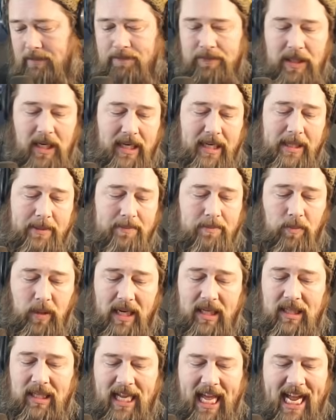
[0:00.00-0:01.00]
All right.
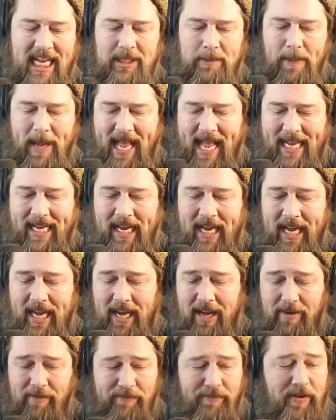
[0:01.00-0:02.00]
Well, last pack
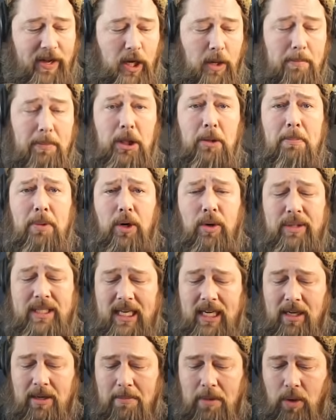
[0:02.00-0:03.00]
of Bloomburrow
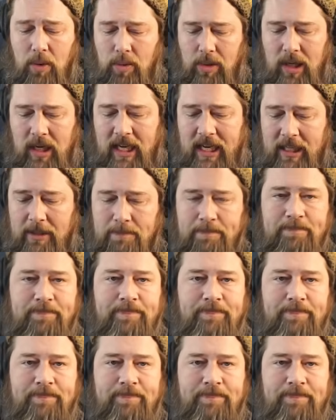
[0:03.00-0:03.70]
Tin number 1.